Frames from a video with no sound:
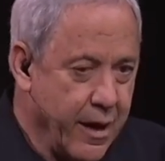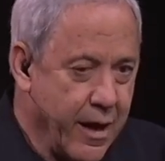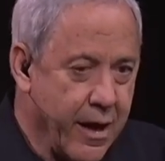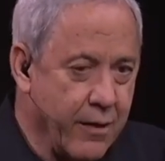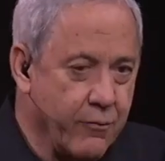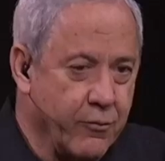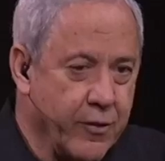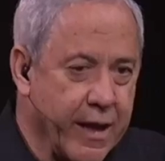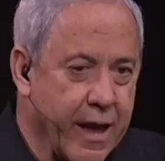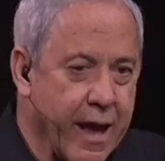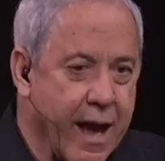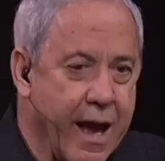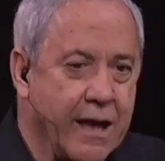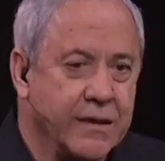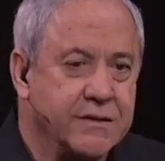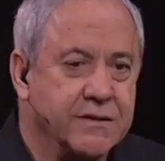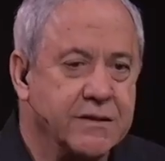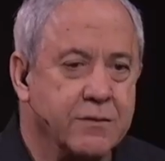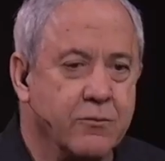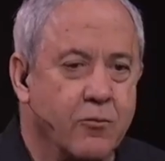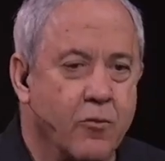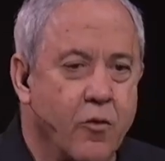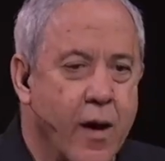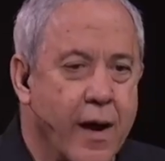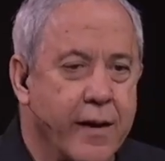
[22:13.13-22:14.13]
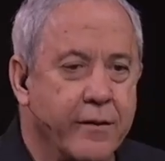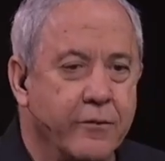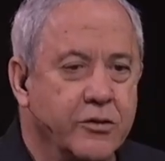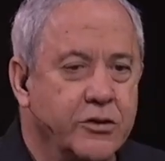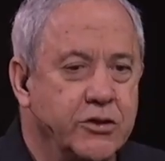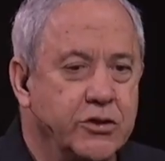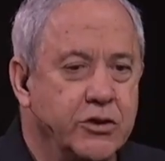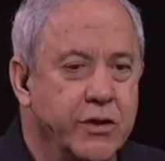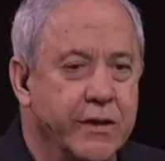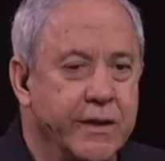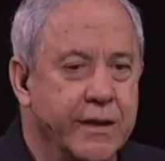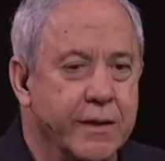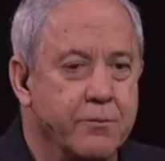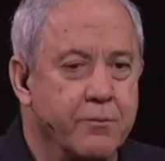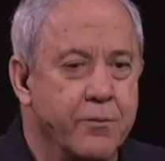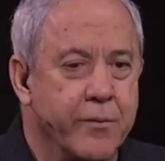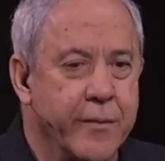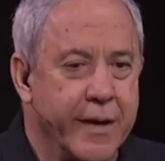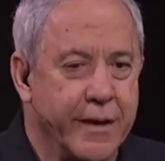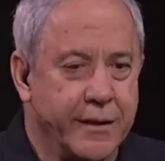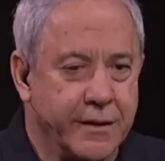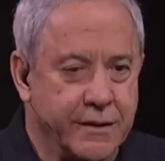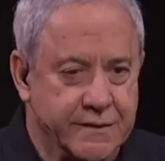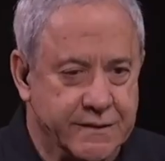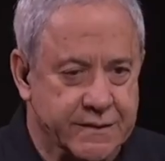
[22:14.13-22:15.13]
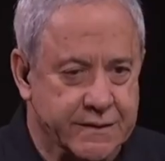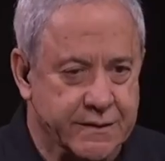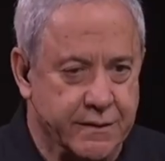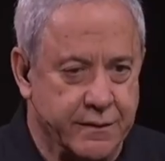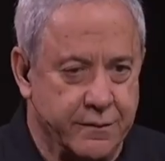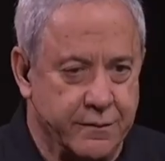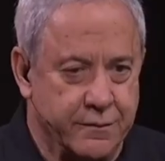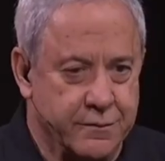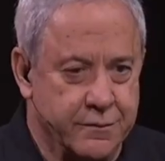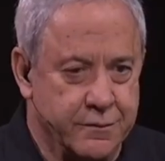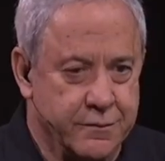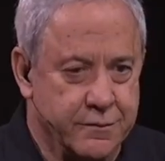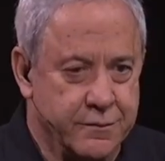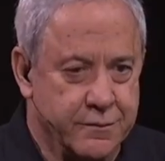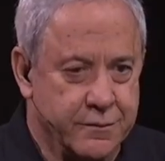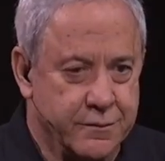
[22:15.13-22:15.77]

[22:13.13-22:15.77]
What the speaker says: And we asked him, why don't you get medicine?